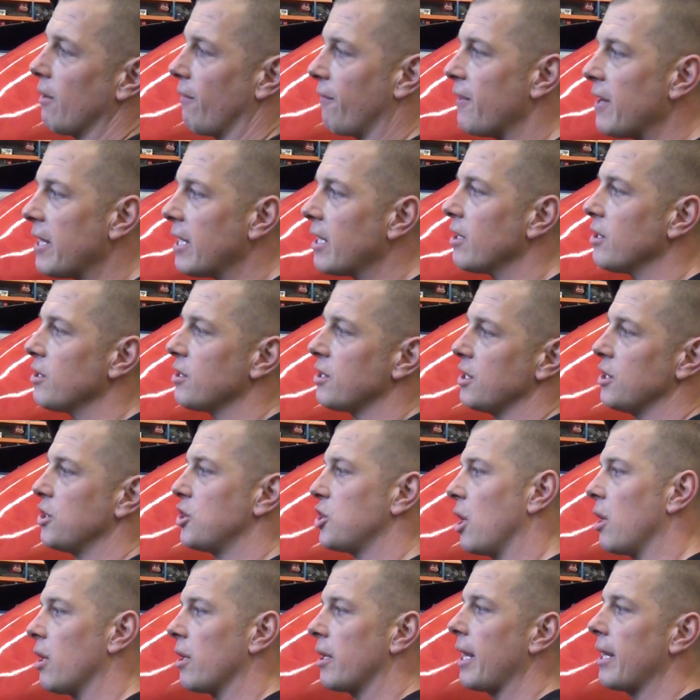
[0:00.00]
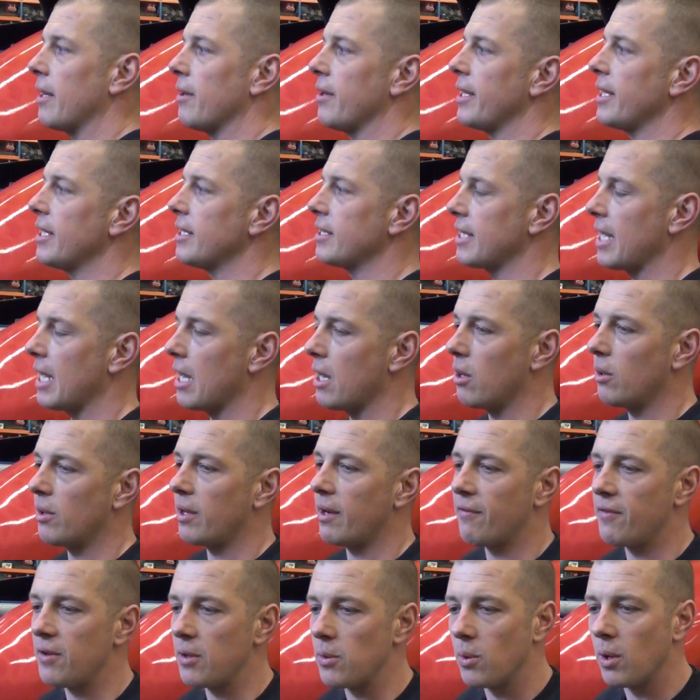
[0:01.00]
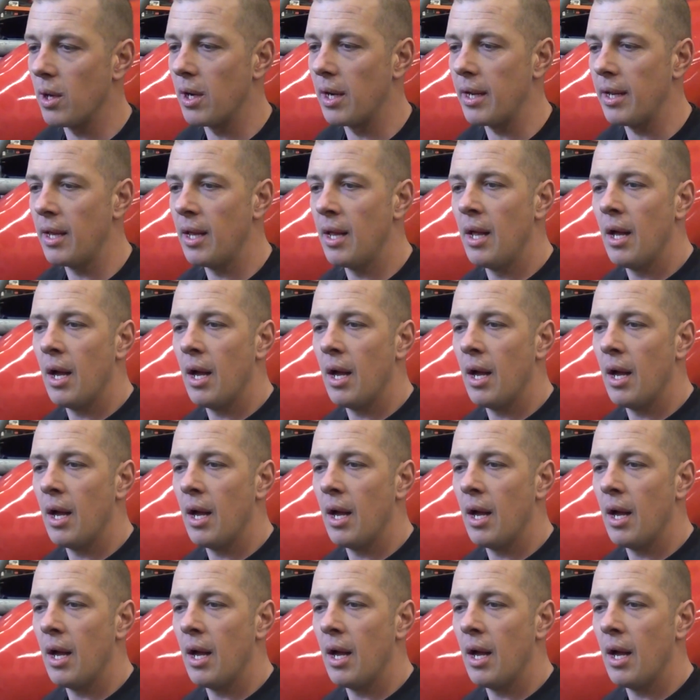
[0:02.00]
fingers and chunk areas out if you want.